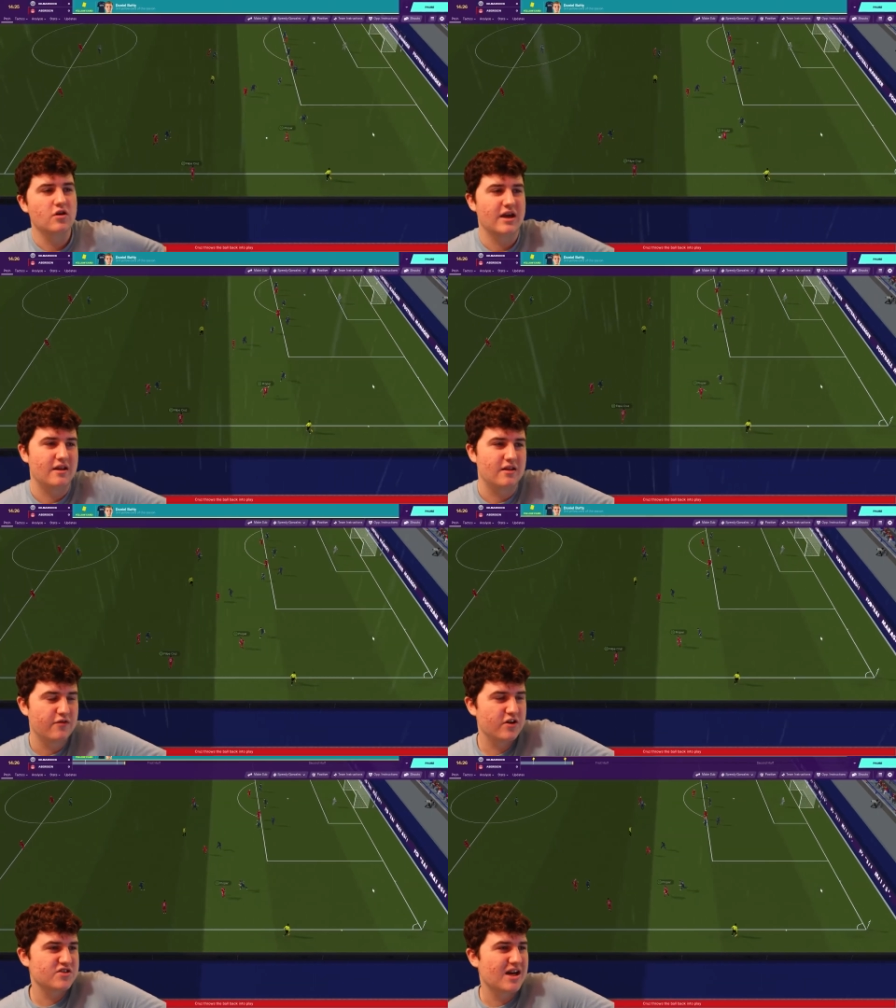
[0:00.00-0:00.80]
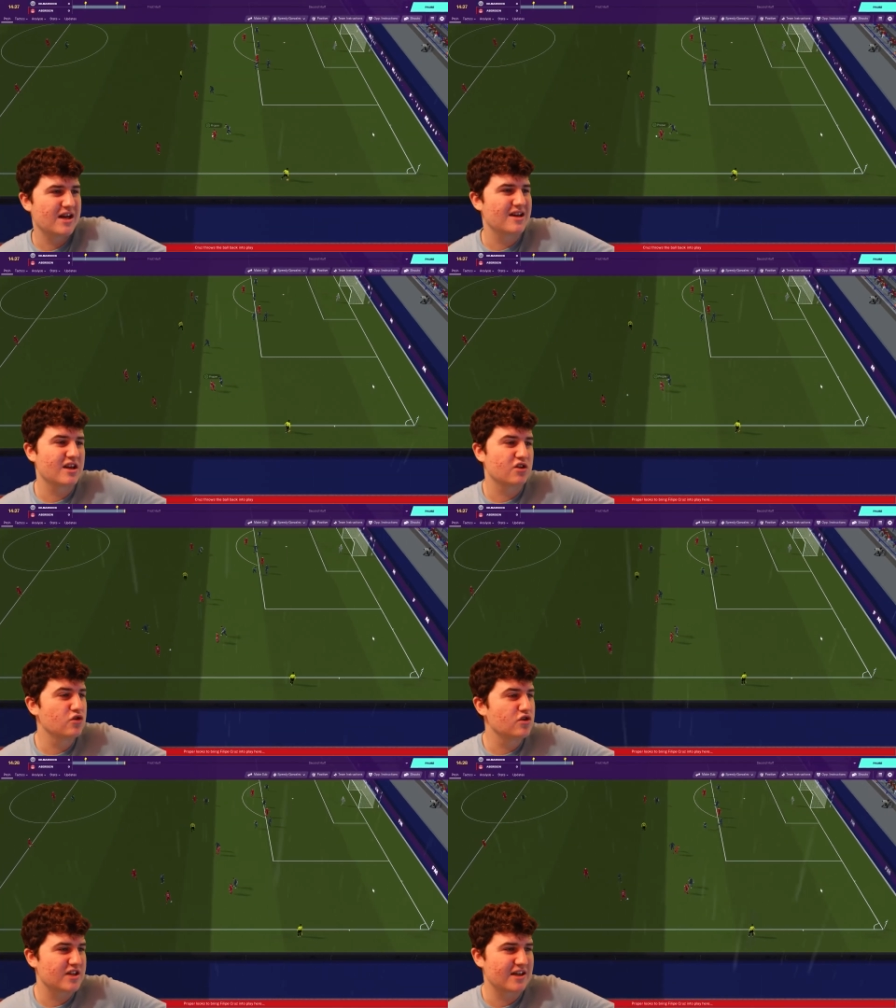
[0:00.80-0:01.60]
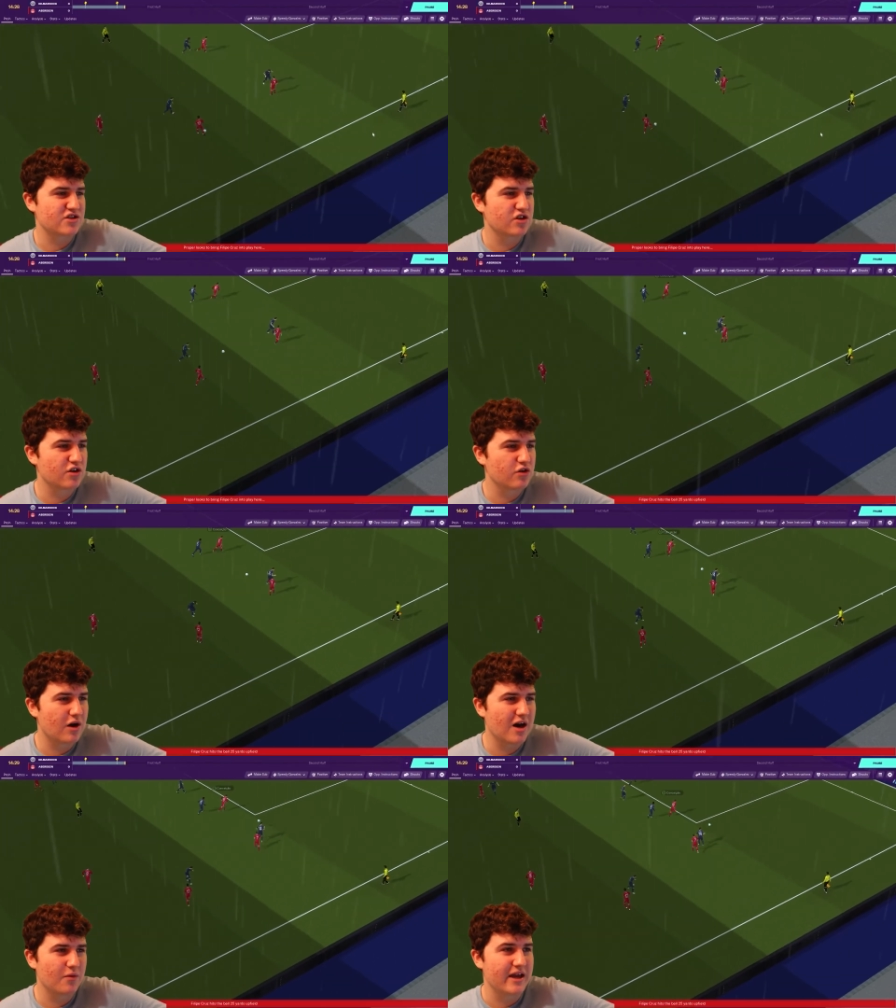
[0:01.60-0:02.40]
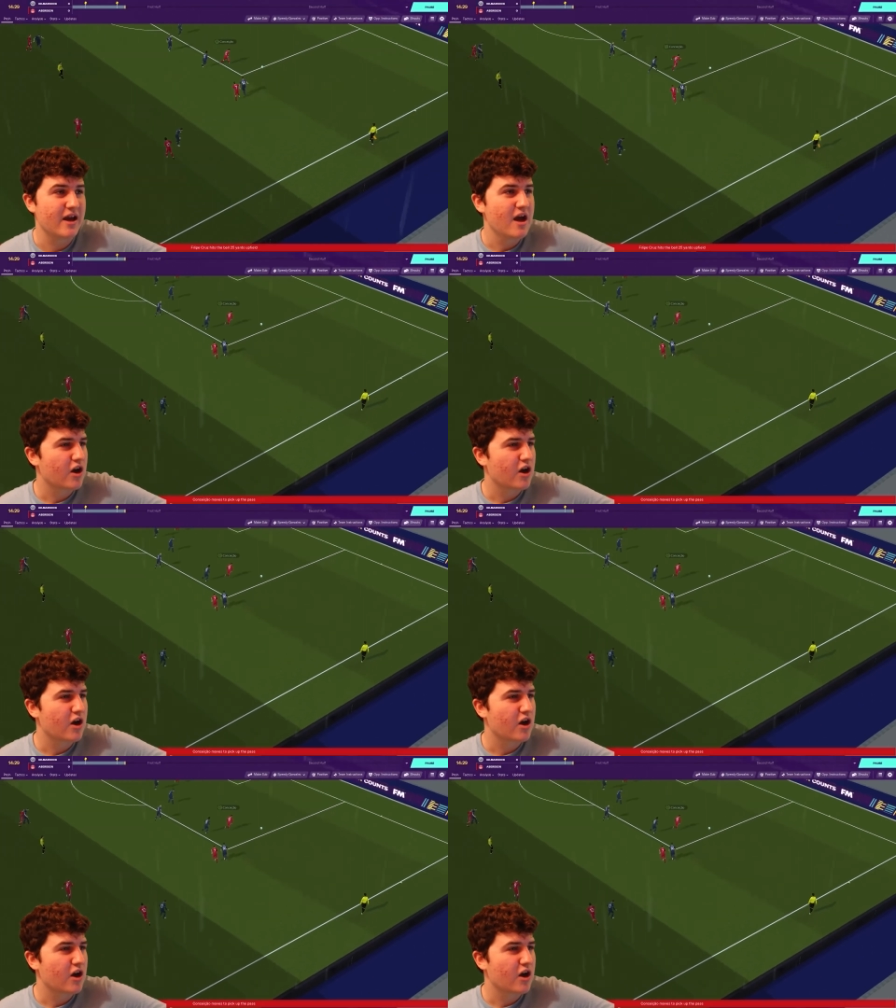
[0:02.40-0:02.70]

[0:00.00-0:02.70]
Okay, the first highlight looks like it's going to go our way.